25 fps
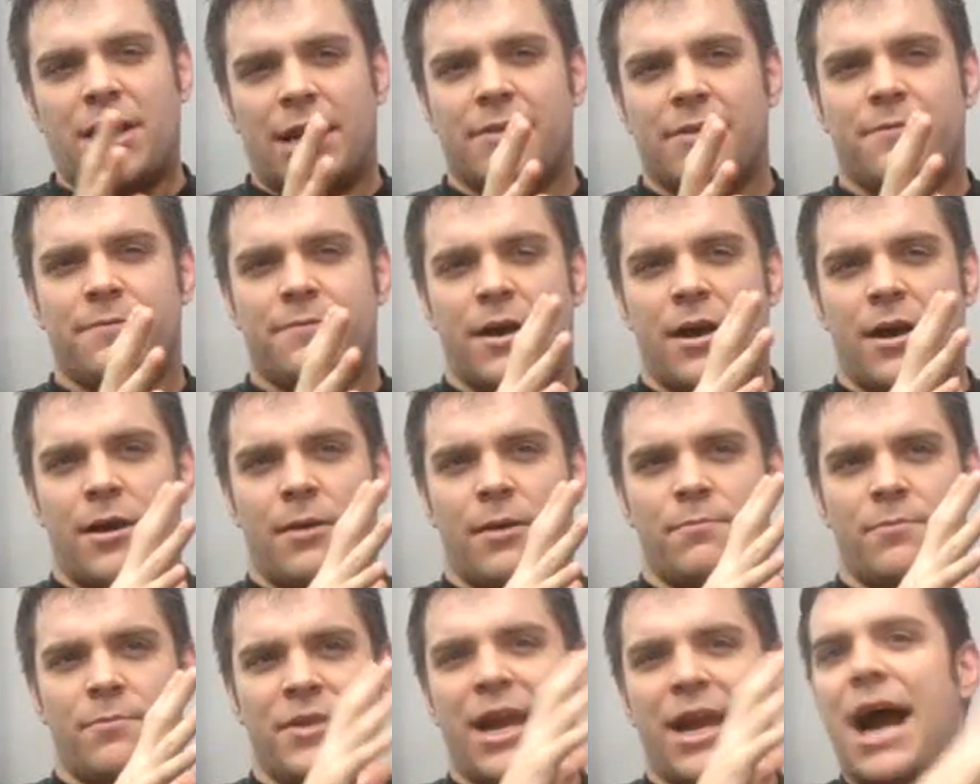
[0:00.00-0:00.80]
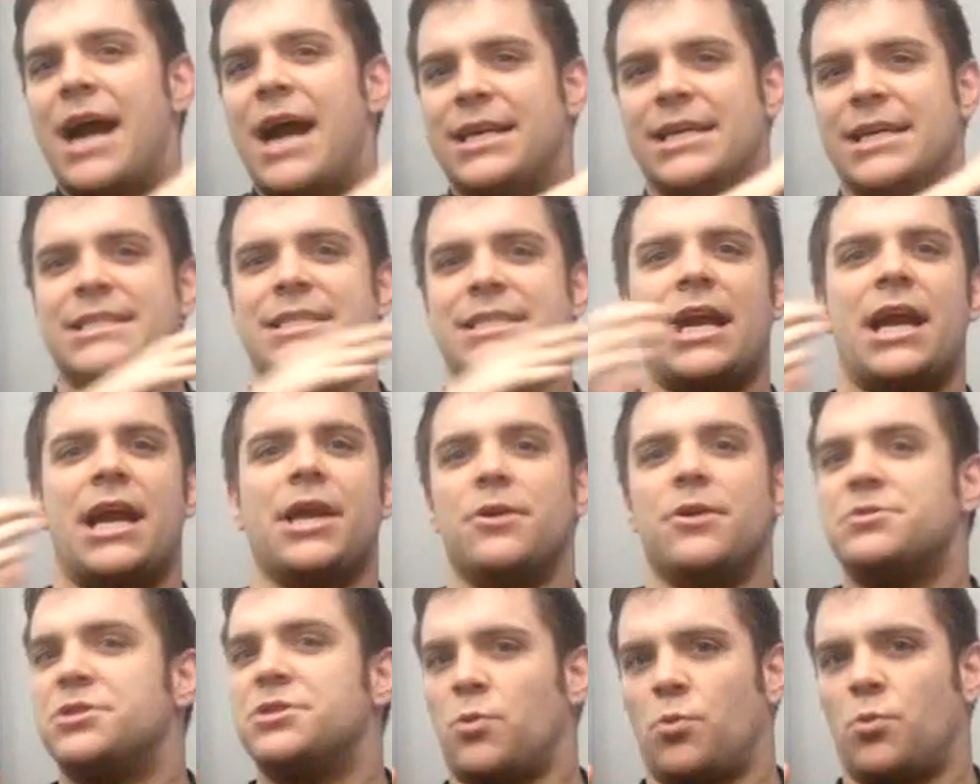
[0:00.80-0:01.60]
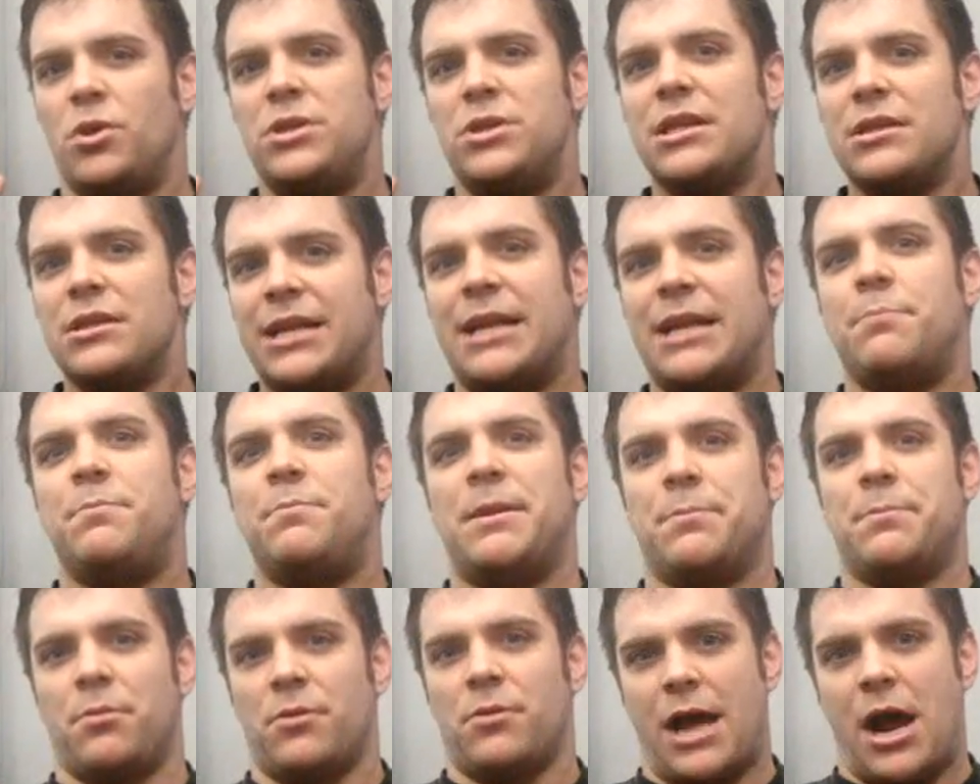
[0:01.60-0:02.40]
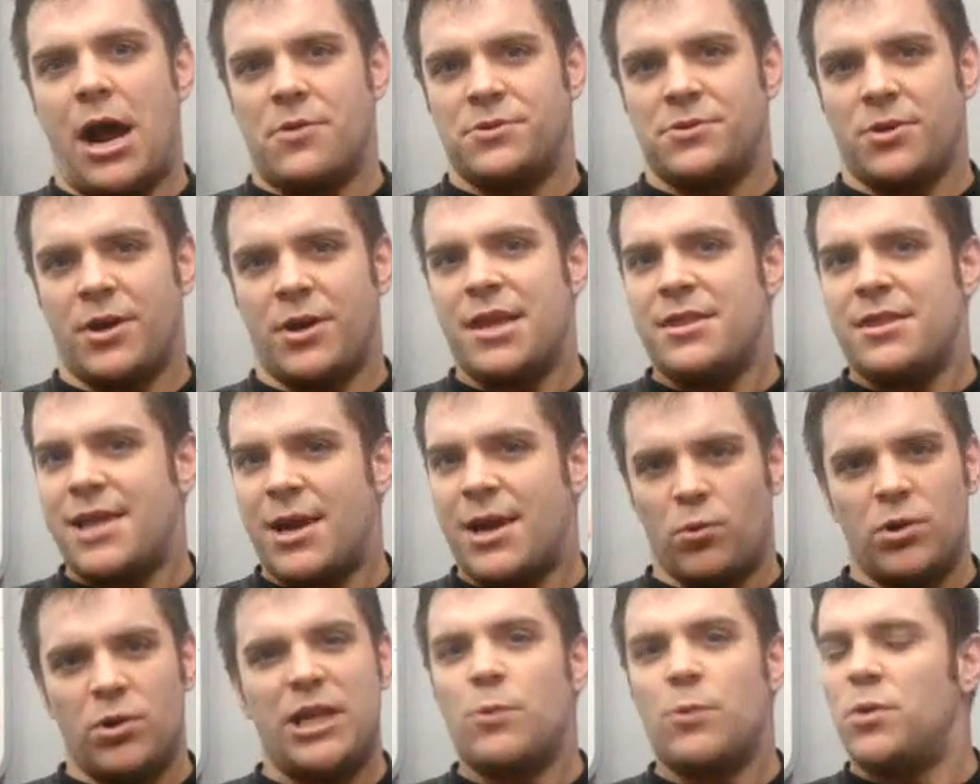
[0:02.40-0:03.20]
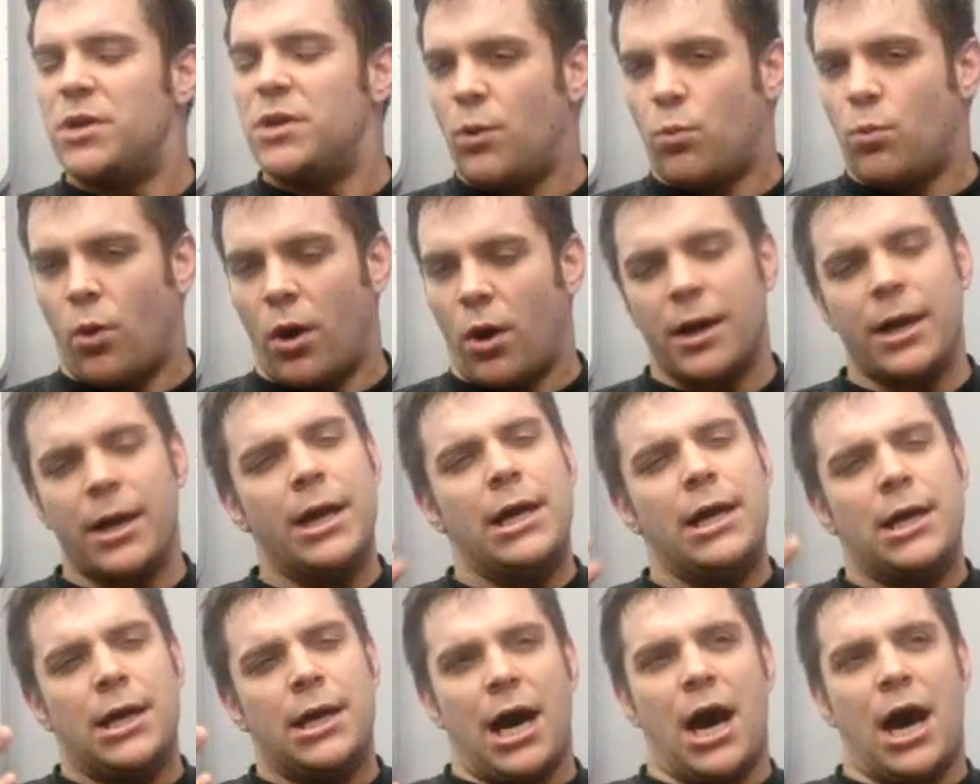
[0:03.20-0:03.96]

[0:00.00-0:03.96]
kind of the ideas that I use to really lean people out, okay? They really, really work.